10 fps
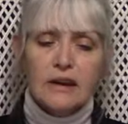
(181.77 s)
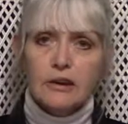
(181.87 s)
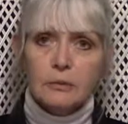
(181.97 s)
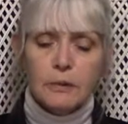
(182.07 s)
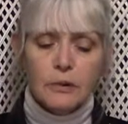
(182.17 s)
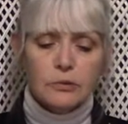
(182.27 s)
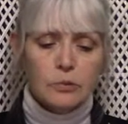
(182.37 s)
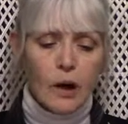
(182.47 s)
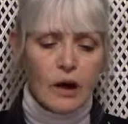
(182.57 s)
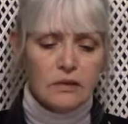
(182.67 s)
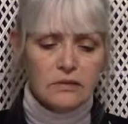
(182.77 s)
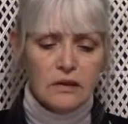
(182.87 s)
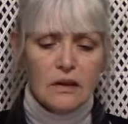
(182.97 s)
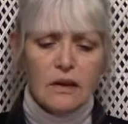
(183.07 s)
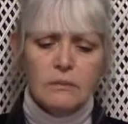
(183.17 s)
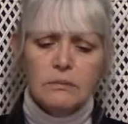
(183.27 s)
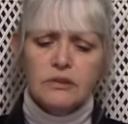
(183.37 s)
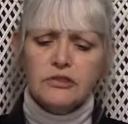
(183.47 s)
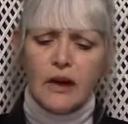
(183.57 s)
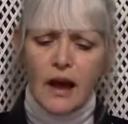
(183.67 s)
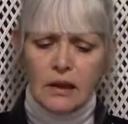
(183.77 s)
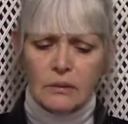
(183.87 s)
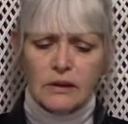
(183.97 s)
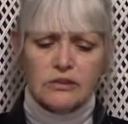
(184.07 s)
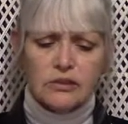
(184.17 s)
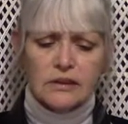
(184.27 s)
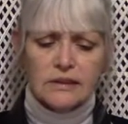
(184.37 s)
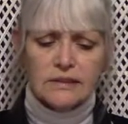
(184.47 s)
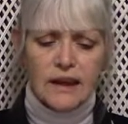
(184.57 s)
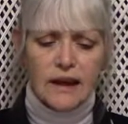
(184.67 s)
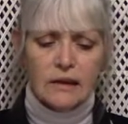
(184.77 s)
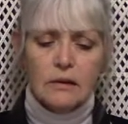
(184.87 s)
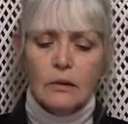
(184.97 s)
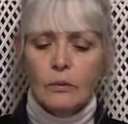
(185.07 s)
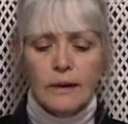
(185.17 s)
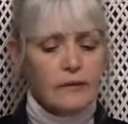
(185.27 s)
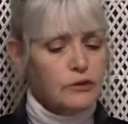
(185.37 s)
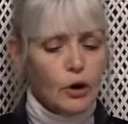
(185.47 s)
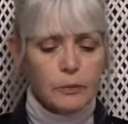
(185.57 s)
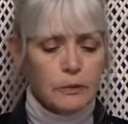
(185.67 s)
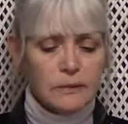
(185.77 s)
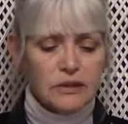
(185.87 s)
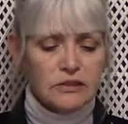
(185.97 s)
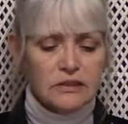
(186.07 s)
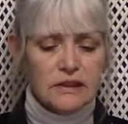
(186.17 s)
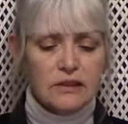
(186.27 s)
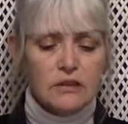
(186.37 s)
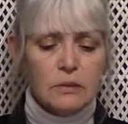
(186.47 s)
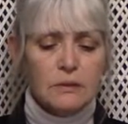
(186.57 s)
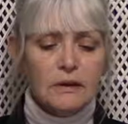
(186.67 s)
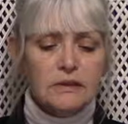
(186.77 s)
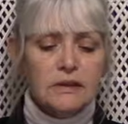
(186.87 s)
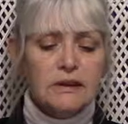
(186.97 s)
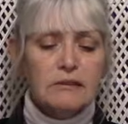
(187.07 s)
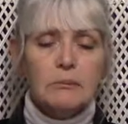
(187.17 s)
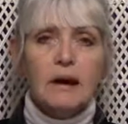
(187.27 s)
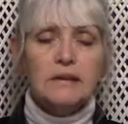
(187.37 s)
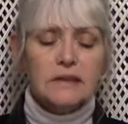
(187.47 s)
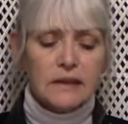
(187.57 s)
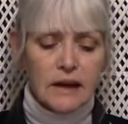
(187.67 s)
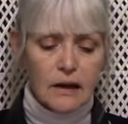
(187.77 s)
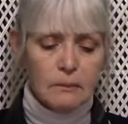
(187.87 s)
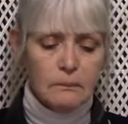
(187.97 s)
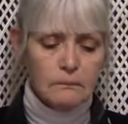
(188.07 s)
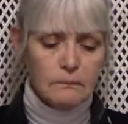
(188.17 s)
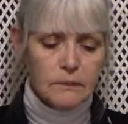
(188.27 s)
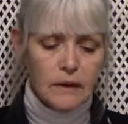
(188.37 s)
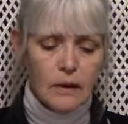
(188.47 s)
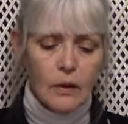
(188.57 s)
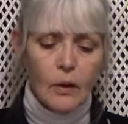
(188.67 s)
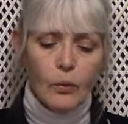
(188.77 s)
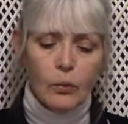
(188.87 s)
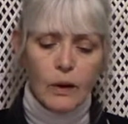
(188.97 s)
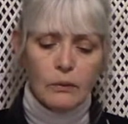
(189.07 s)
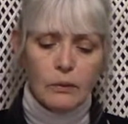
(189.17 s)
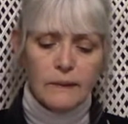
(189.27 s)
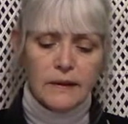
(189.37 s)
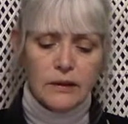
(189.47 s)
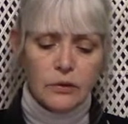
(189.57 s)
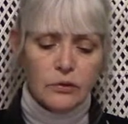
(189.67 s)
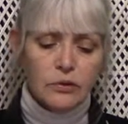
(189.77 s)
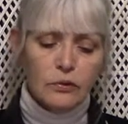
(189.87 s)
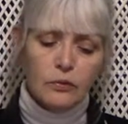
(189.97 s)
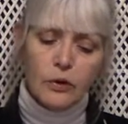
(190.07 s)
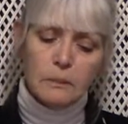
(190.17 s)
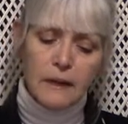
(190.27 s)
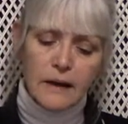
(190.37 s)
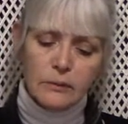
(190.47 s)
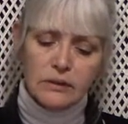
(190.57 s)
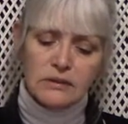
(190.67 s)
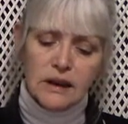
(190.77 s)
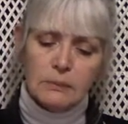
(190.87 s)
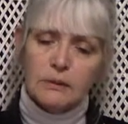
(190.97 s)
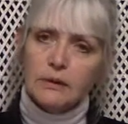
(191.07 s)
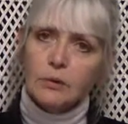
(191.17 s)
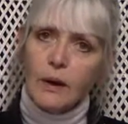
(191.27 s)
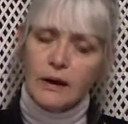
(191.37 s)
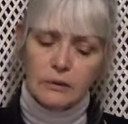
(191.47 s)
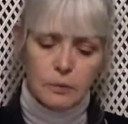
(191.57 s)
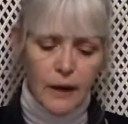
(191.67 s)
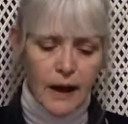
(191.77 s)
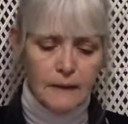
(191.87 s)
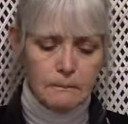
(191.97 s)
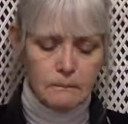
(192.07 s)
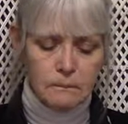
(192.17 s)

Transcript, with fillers: interposed Ross. Mr. Holloway shook his head. We have no permission to enter the building, he reminded the cub. What will we use for a banquet table? inquired Brad.